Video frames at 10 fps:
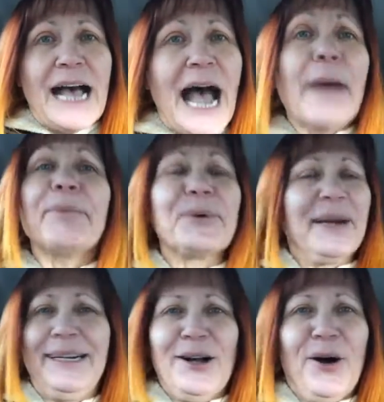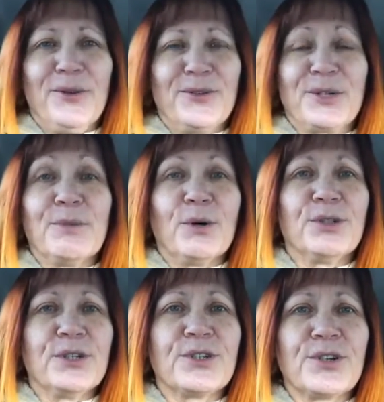operate all those
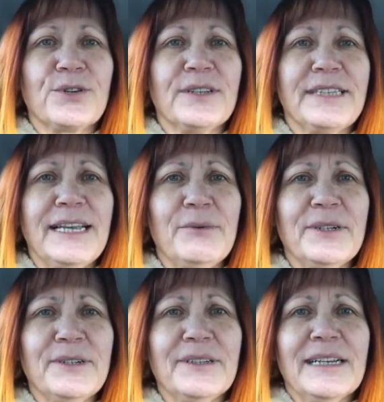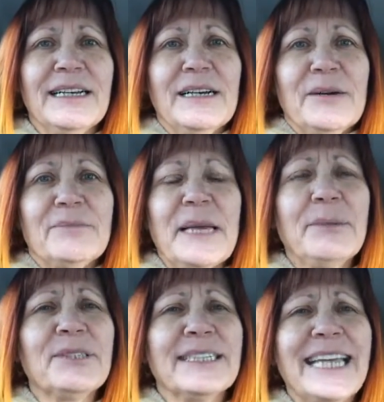emotions so that they will be
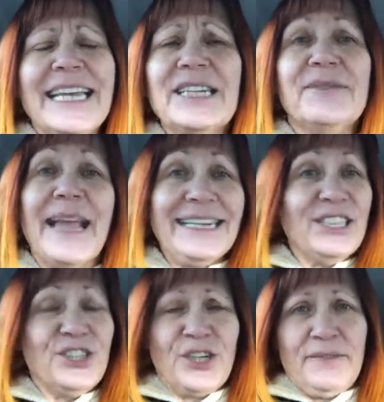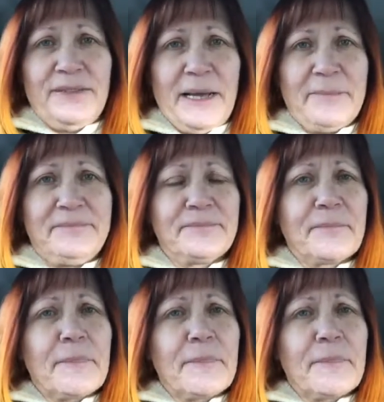able to take advantage of them.